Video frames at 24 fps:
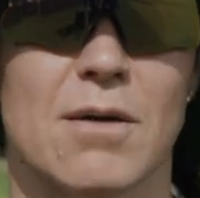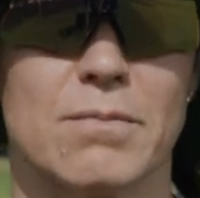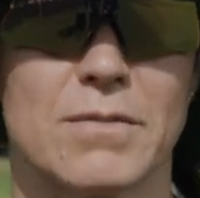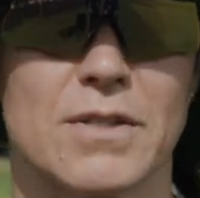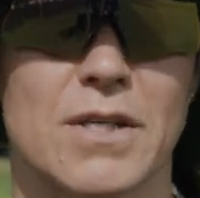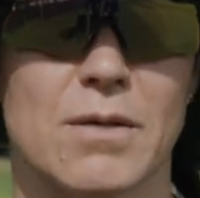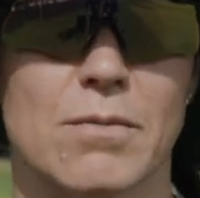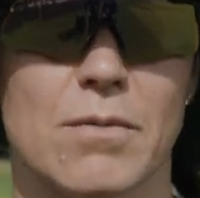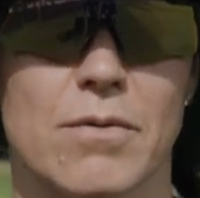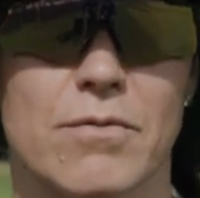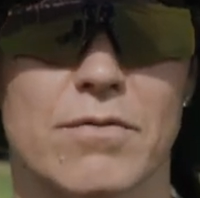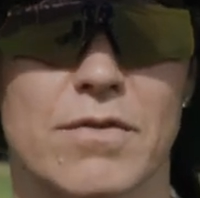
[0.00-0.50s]

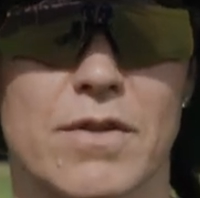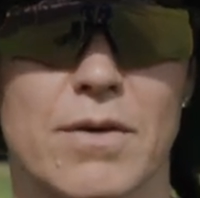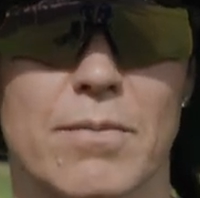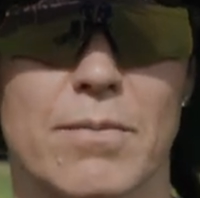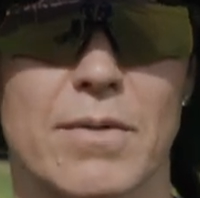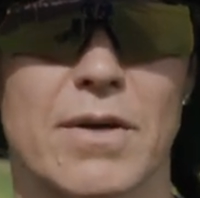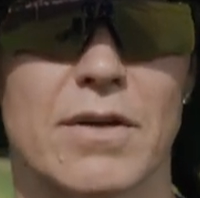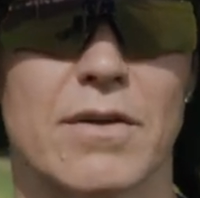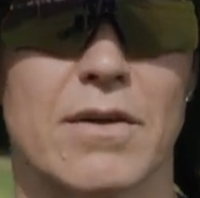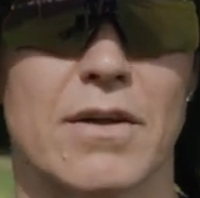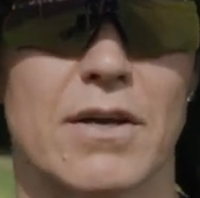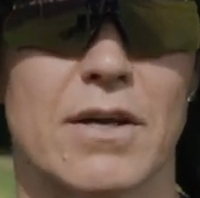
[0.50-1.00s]
Some of
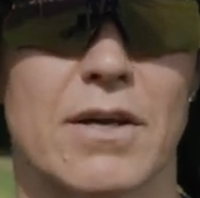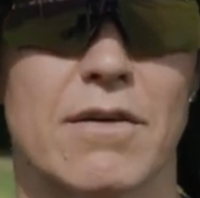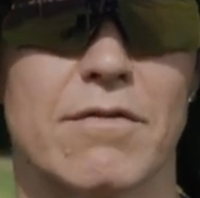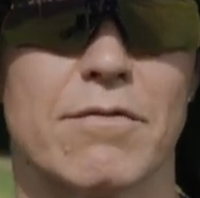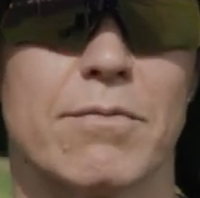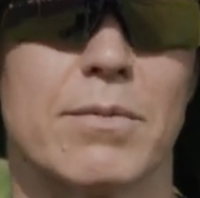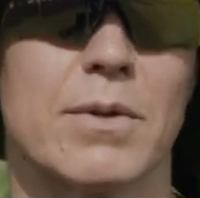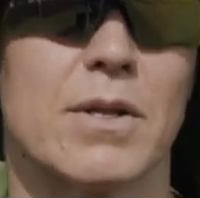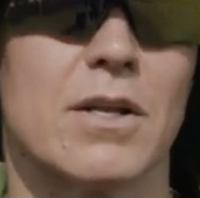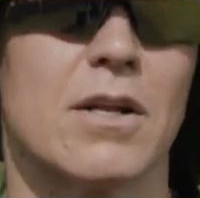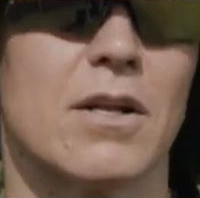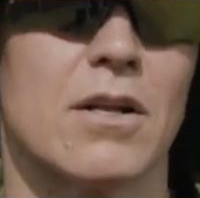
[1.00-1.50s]
them
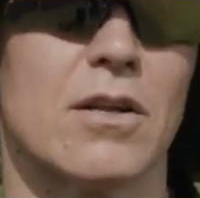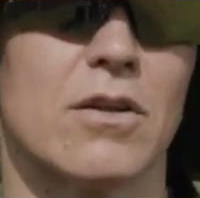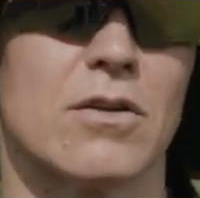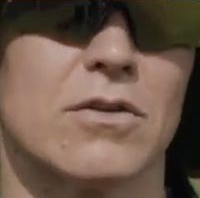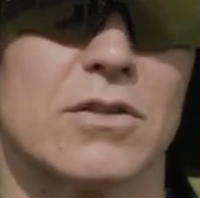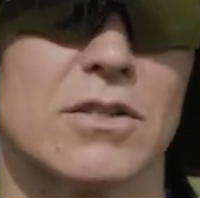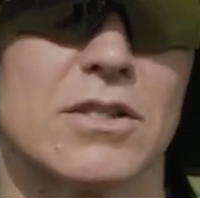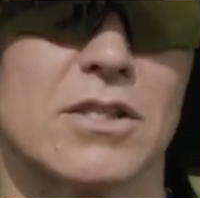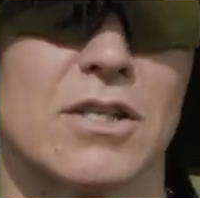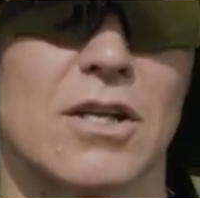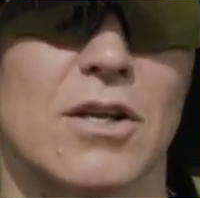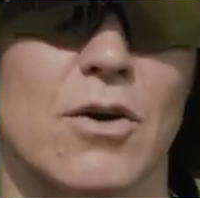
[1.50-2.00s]
have been a
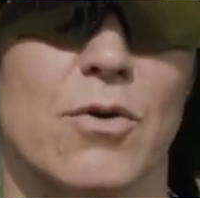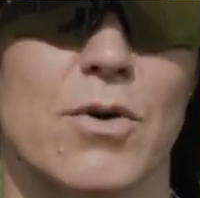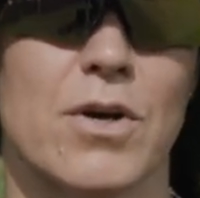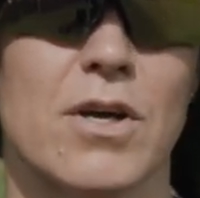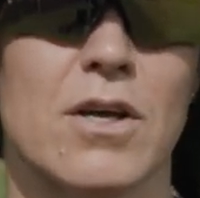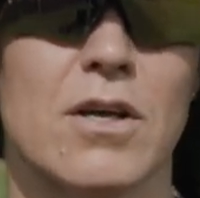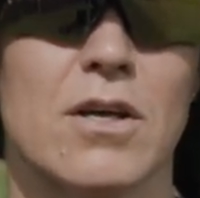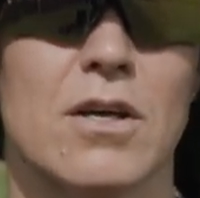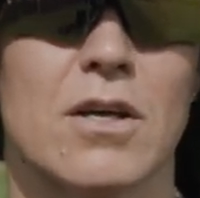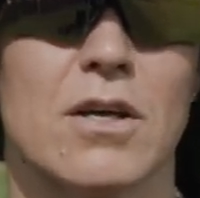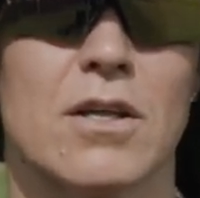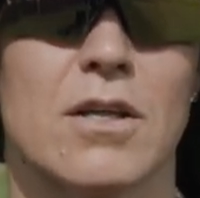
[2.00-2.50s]
lot
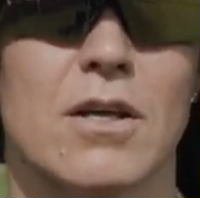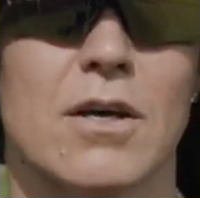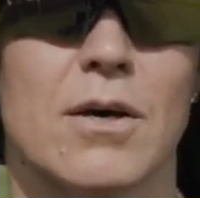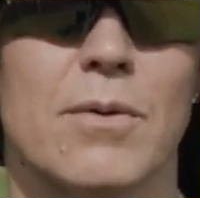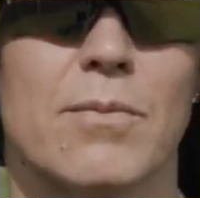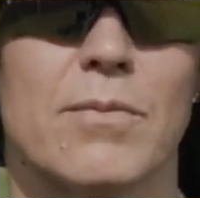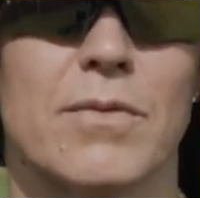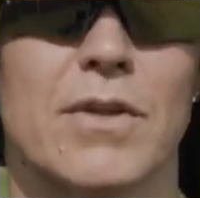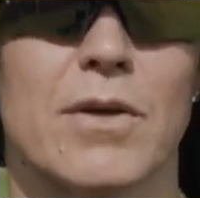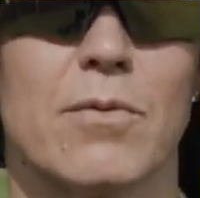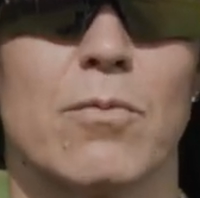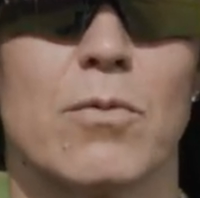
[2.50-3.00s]
slower
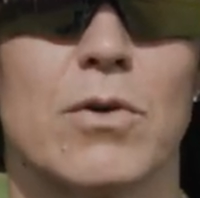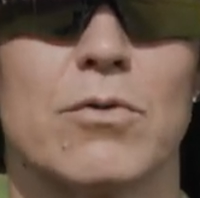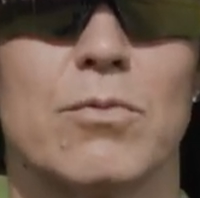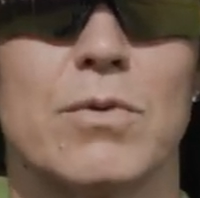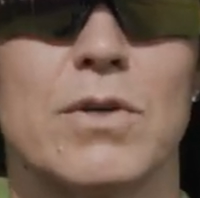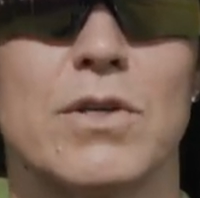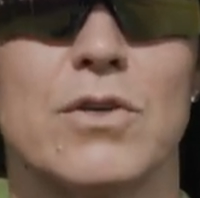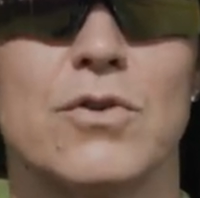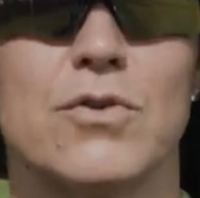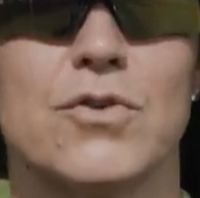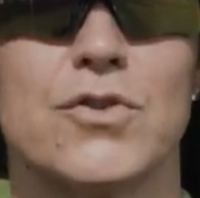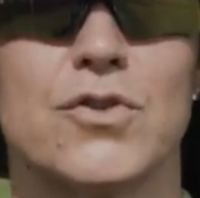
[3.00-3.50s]
than what
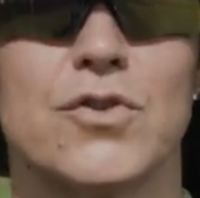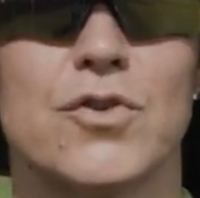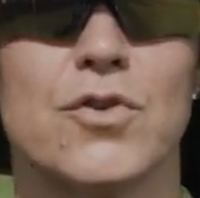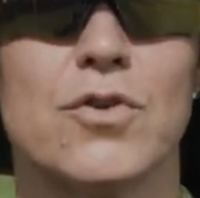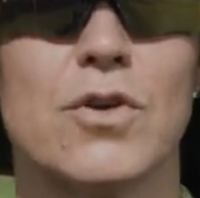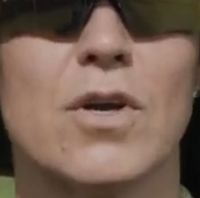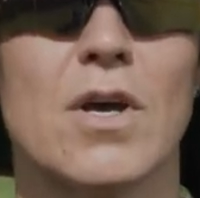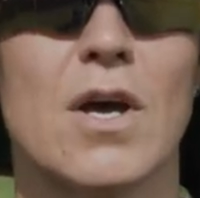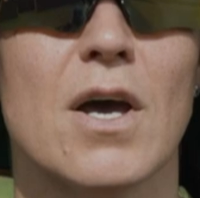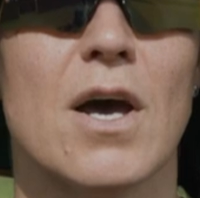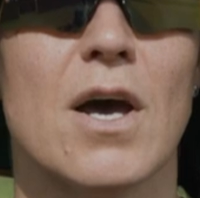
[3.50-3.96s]
we're used to.